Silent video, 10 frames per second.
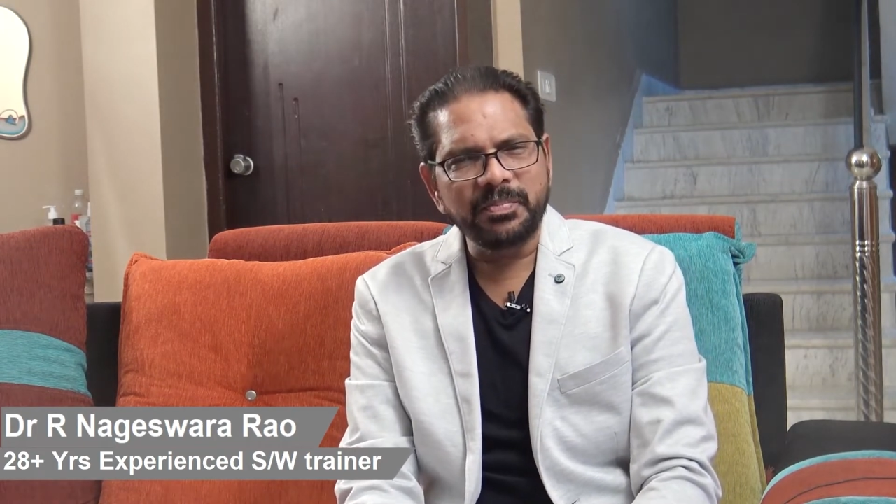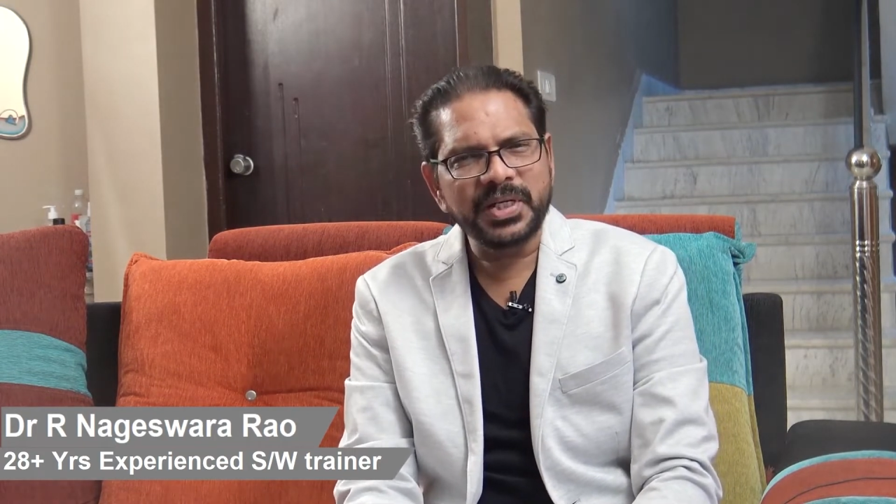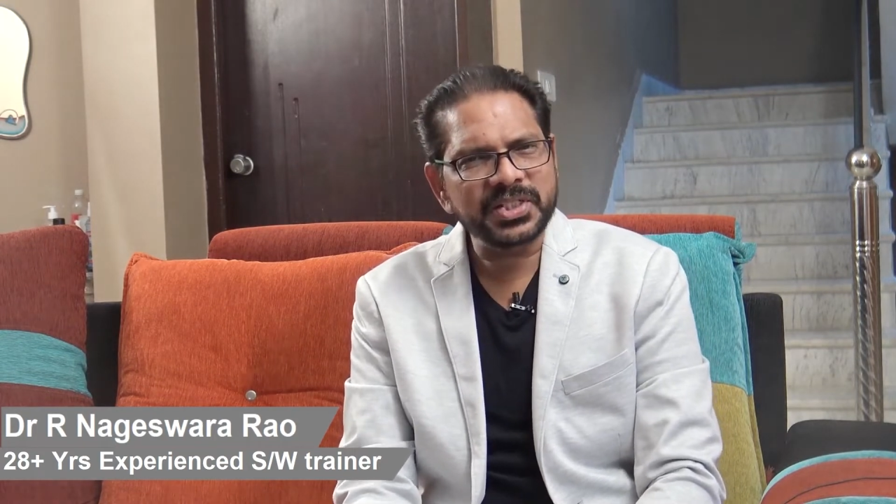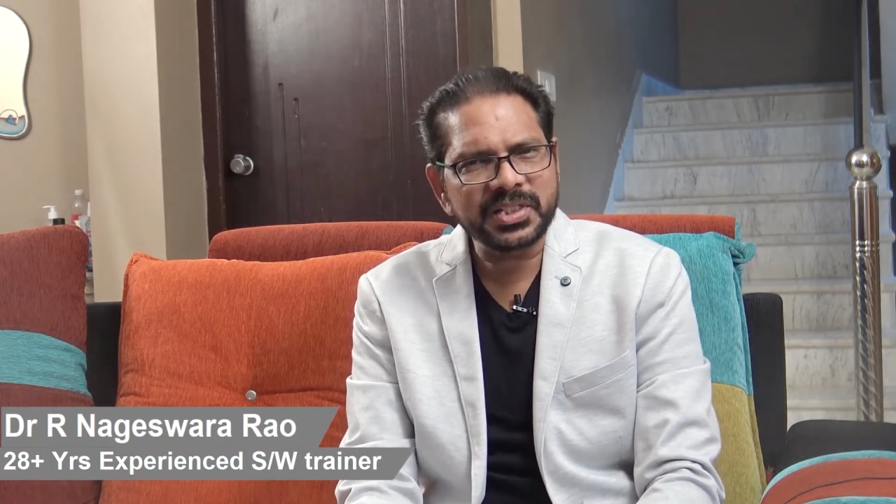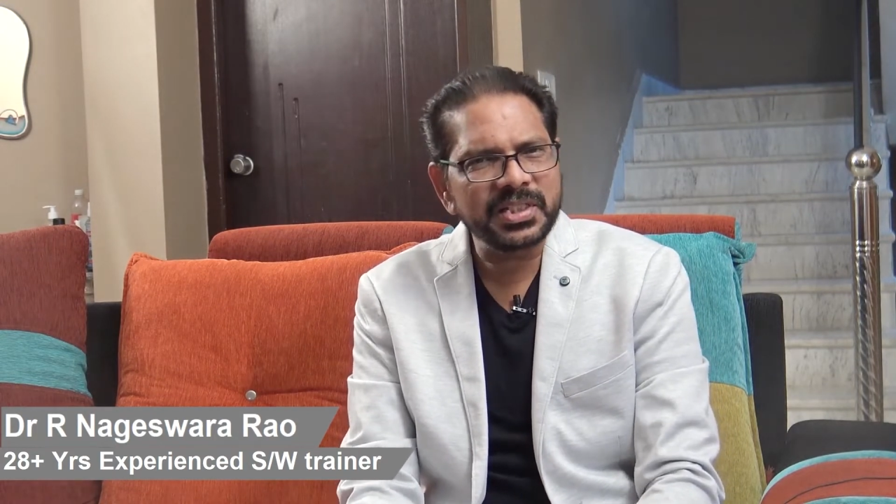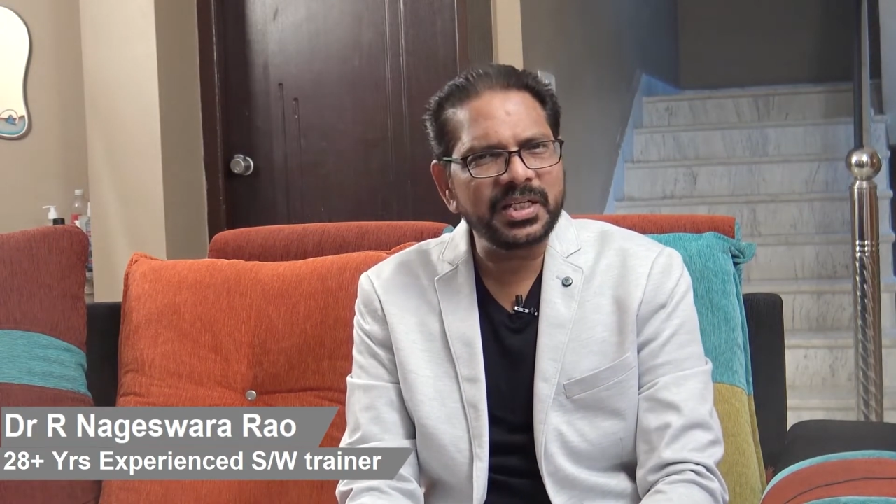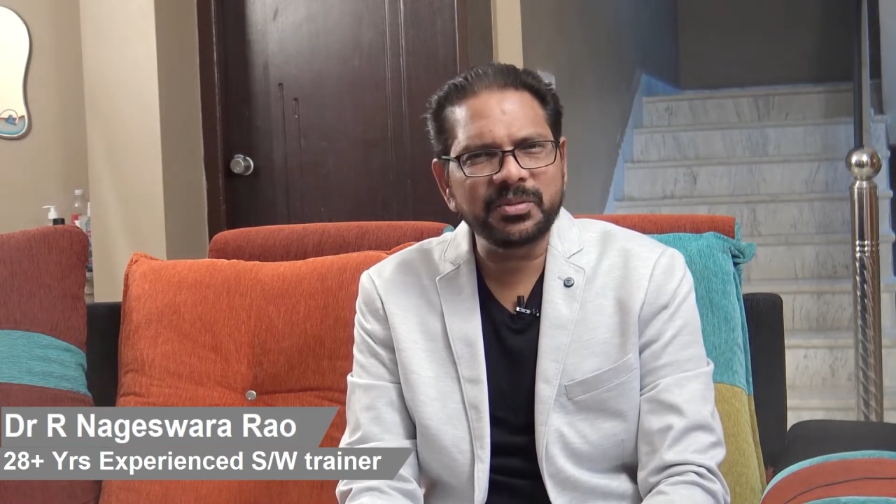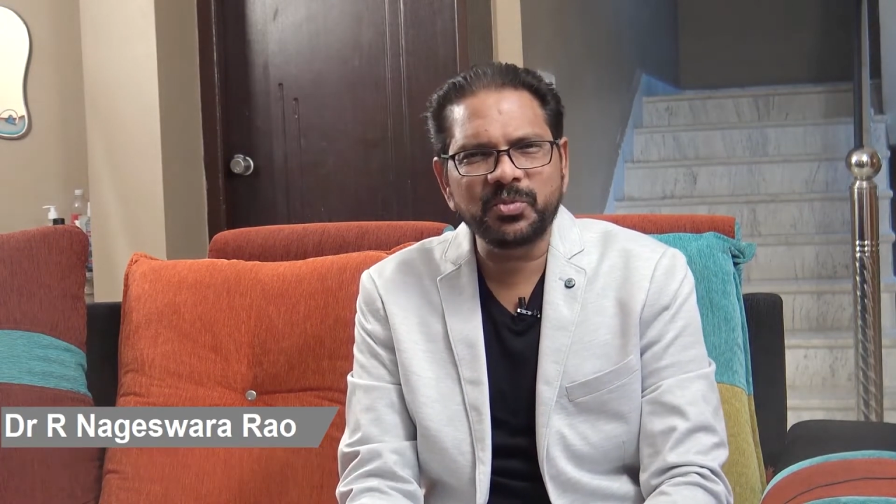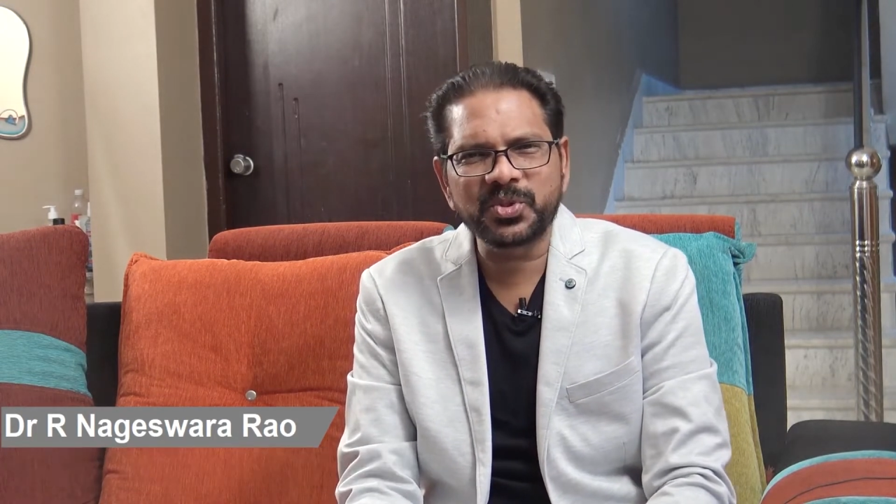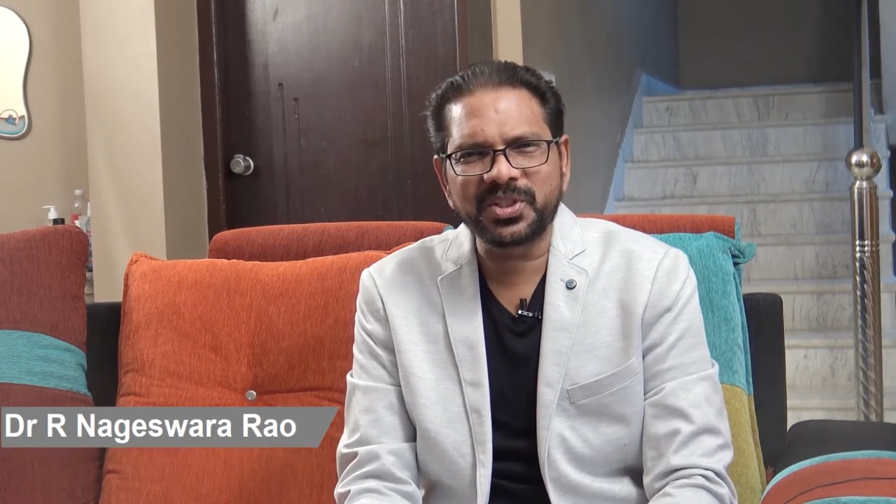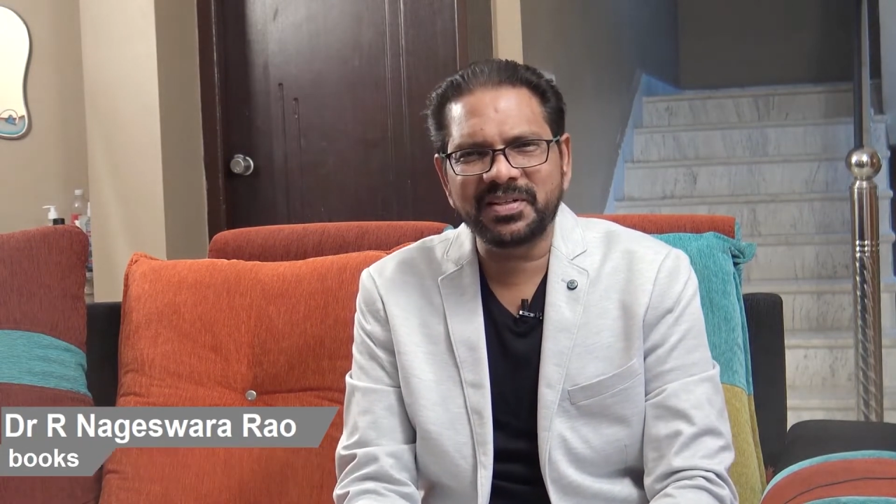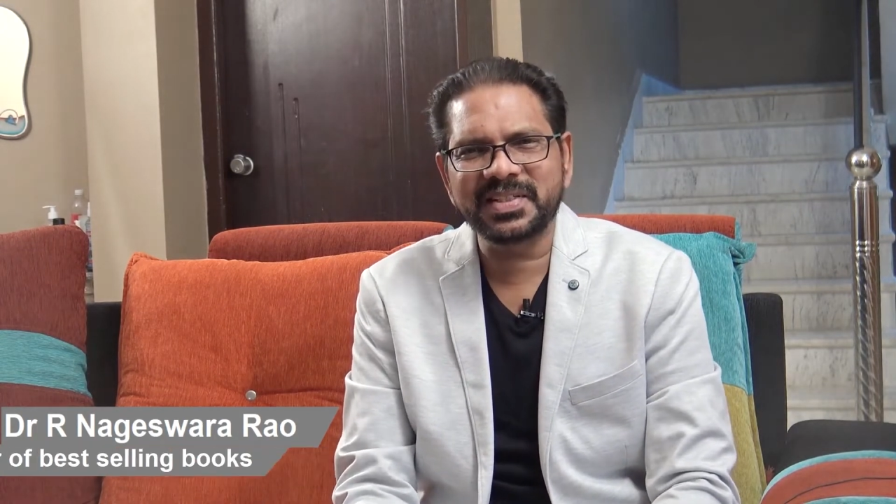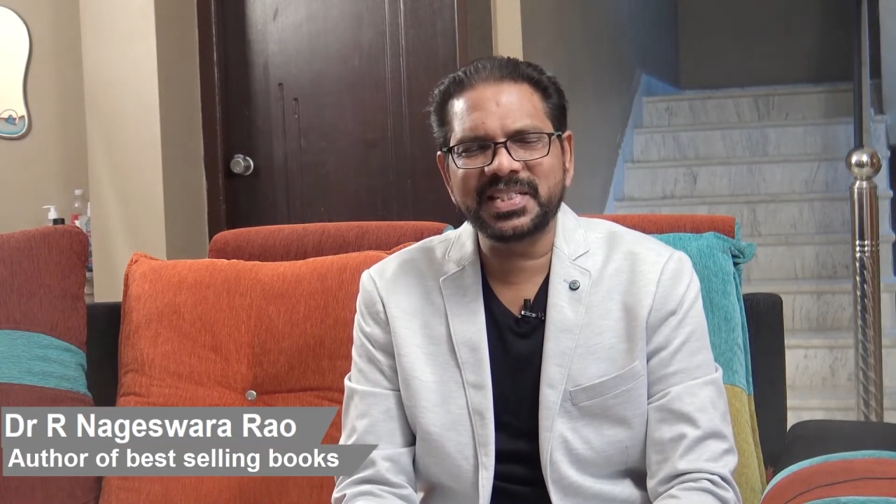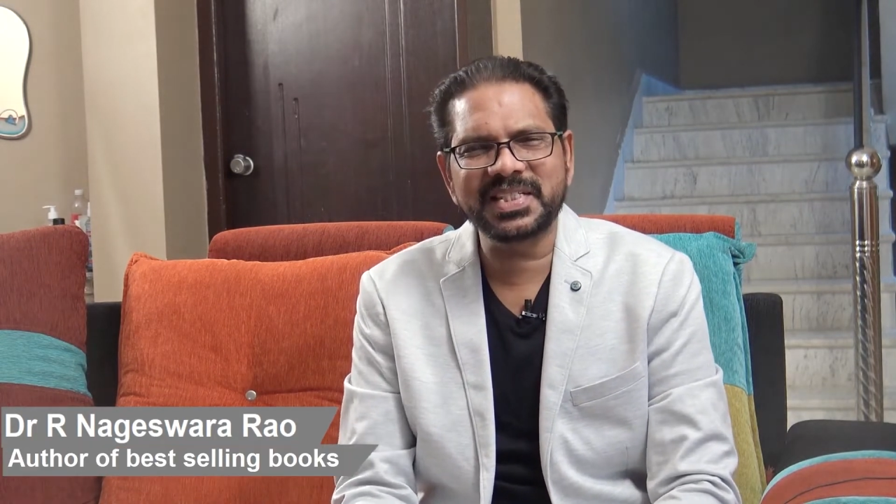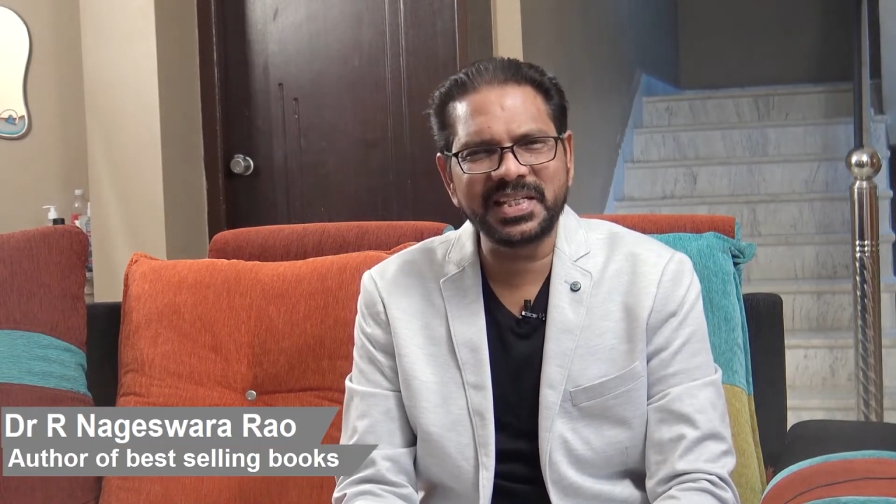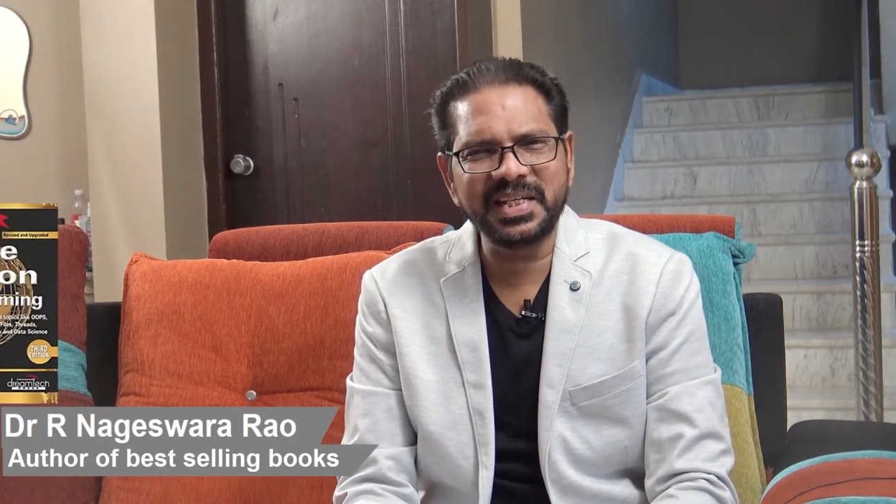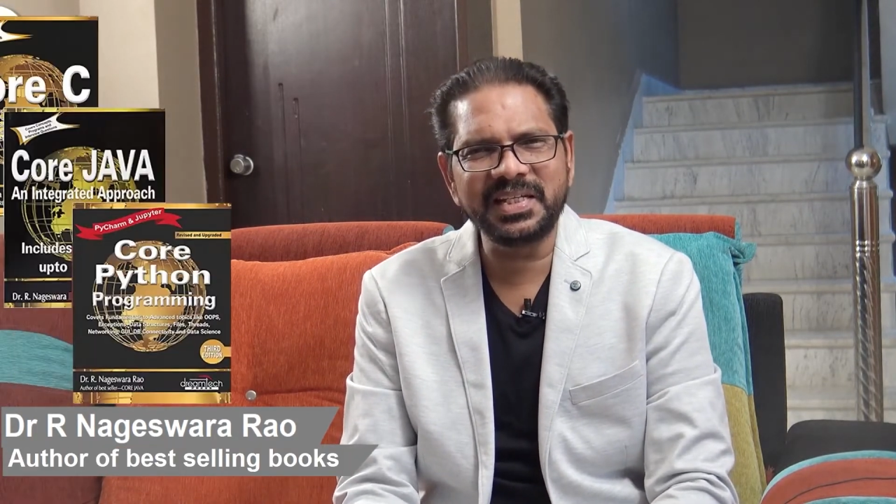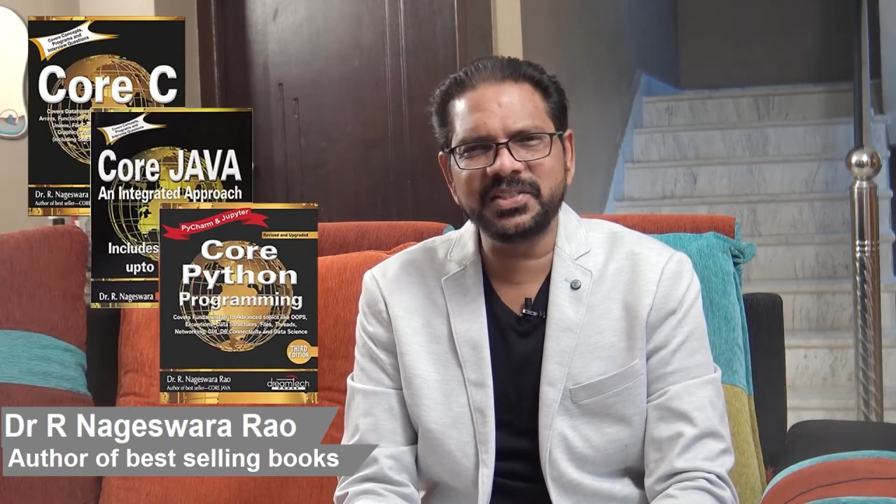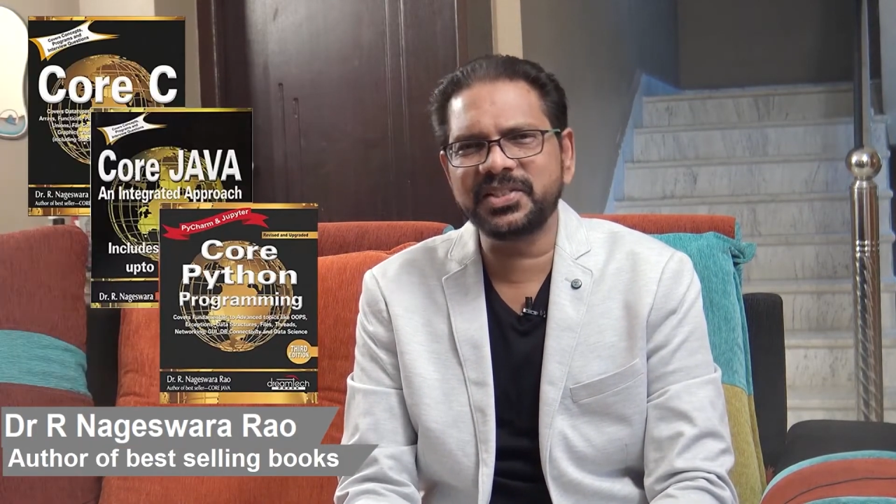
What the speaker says: best-selling books on C,